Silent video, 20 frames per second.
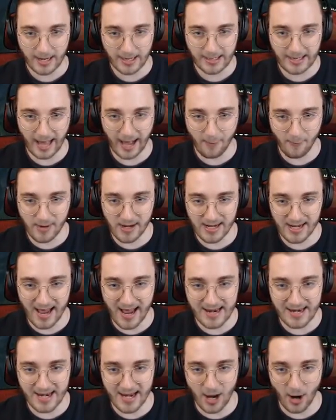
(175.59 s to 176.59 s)
Can we
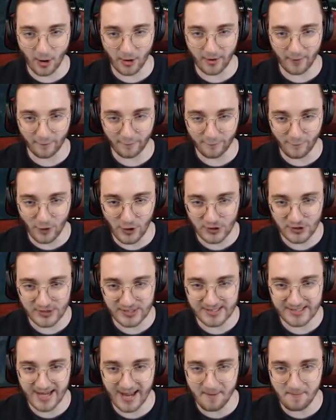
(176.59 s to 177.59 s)
land it on our first
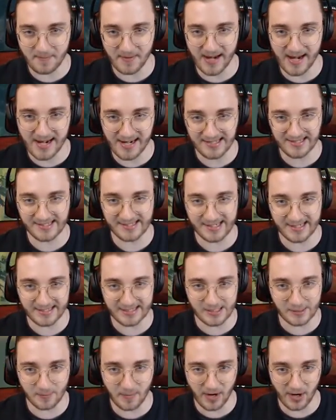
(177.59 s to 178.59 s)
attempt inside
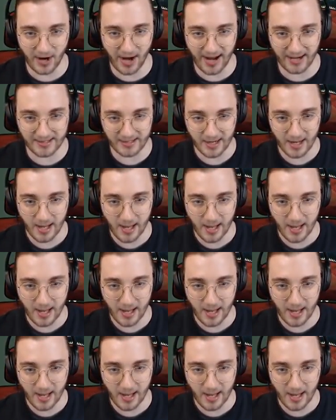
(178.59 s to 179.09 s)
the spearhead?